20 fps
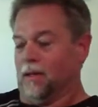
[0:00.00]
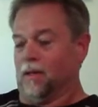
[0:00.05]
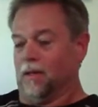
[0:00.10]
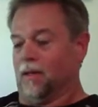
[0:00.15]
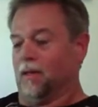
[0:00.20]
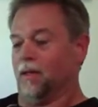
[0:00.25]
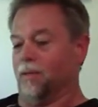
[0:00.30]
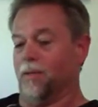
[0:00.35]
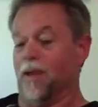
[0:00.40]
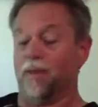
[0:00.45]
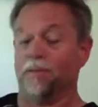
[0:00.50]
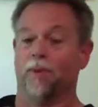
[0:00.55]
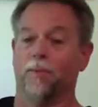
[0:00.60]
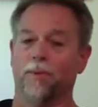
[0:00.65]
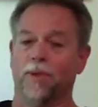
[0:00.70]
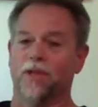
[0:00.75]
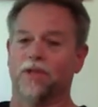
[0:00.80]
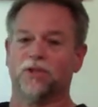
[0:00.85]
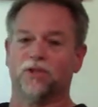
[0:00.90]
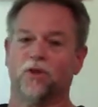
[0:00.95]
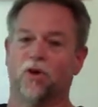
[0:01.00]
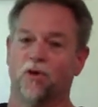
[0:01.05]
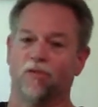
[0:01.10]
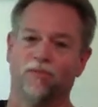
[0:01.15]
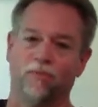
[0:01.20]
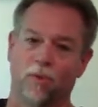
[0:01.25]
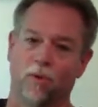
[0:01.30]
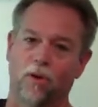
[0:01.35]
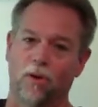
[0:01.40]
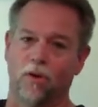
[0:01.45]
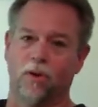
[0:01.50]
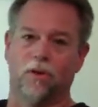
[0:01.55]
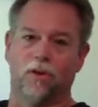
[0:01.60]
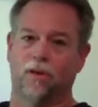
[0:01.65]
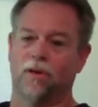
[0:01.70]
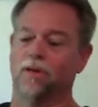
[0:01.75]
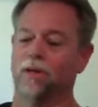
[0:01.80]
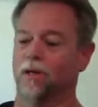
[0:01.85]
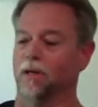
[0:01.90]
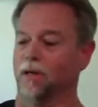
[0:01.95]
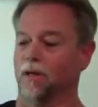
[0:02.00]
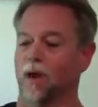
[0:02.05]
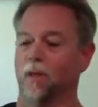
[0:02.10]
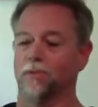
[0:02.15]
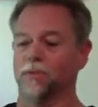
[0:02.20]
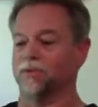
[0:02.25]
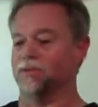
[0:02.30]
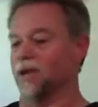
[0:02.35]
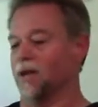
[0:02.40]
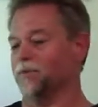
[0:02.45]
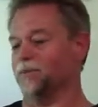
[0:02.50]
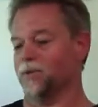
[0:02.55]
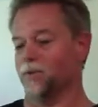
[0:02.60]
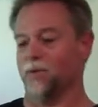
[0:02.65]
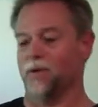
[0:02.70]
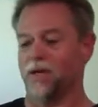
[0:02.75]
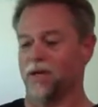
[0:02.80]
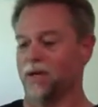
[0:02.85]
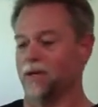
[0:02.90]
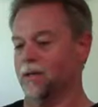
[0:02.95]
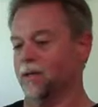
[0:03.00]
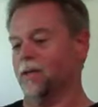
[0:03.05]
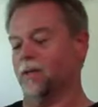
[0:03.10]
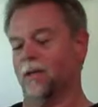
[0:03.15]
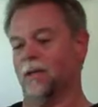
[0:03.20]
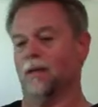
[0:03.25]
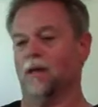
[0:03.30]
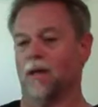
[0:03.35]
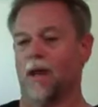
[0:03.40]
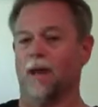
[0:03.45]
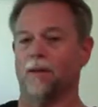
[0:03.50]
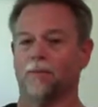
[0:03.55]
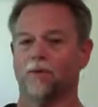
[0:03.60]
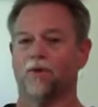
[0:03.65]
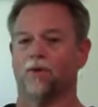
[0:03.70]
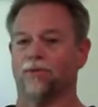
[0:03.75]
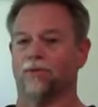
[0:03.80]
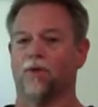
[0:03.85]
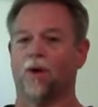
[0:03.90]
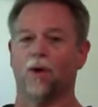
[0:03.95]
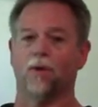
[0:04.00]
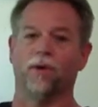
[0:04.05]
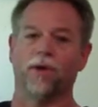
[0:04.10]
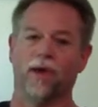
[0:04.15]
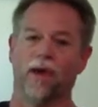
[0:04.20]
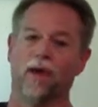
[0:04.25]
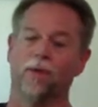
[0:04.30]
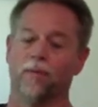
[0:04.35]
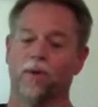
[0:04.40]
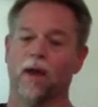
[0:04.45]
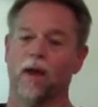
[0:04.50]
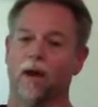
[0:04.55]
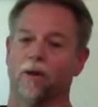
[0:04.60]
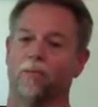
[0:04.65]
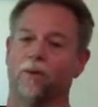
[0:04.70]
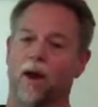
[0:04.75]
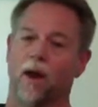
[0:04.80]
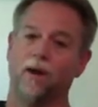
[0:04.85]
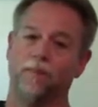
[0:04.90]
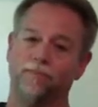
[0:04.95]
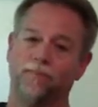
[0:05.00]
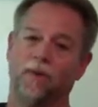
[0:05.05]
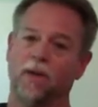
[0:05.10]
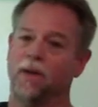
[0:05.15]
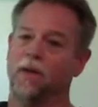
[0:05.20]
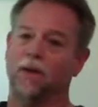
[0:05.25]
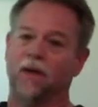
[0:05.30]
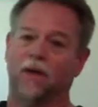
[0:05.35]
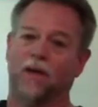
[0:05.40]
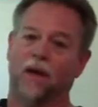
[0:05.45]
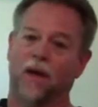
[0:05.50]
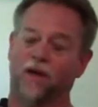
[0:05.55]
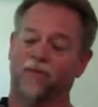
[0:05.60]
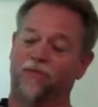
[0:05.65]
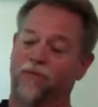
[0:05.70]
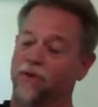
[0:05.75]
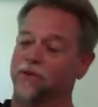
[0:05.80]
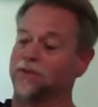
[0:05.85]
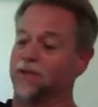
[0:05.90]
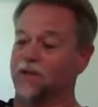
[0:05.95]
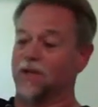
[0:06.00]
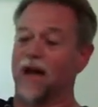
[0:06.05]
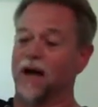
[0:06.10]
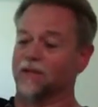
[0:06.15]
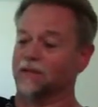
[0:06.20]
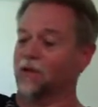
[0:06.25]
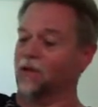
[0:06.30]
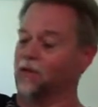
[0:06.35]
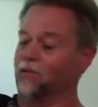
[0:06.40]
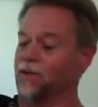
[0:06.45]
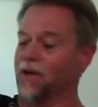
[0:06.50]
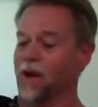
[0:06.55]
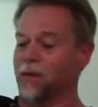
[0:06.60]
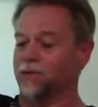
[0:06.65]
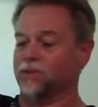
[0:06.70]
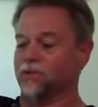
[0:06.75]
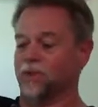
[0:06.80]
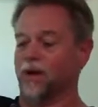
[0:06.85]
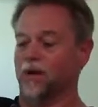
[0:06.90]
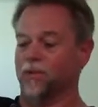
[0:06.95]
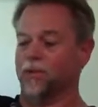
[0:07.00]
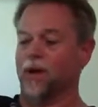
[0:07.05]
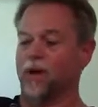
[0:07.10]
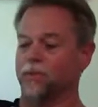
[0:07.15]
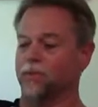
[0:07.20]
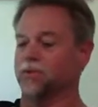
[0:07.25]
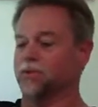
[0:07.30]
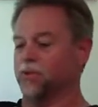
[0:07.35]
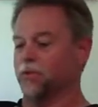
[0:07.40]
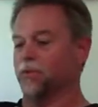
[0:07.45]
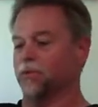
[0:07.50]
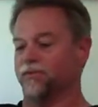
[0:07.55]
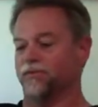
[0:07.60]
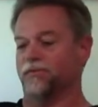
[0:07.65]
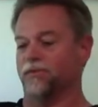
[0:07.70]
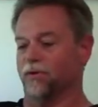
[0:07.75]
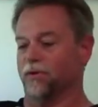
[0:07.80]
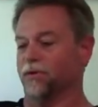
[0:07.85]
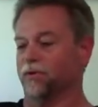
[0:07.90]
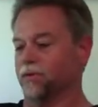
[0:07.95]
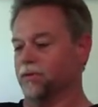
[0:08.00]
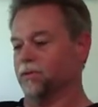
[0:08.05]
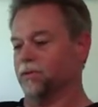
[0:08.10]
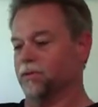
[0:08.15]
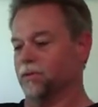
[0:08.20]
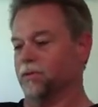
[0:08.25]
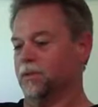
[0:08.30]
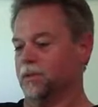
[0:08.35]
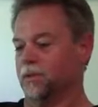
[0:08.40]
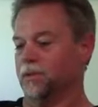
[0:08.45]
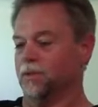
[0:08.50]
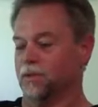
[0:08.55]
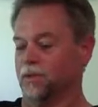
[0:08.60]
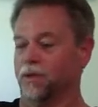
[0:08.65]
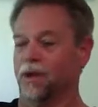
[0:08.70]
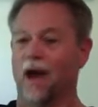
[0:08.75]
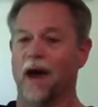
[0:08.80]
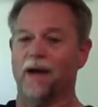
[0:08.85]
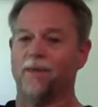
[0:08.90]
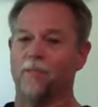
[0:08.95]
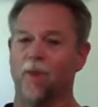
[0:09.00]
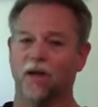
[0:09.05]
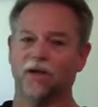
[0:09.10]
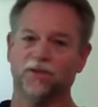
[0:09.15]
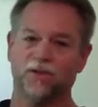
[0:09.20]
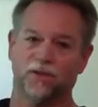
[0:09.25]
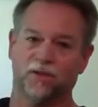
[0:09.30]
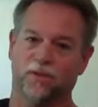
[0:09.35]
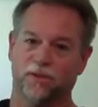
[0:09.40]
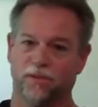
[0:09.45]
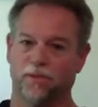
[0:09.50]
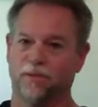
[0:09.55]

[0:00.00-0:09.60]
I'm able to play softball a couple of times a week, able to throw and hit without a problem. At first, the doc told me I wasn't going to be able to do it for 9 months,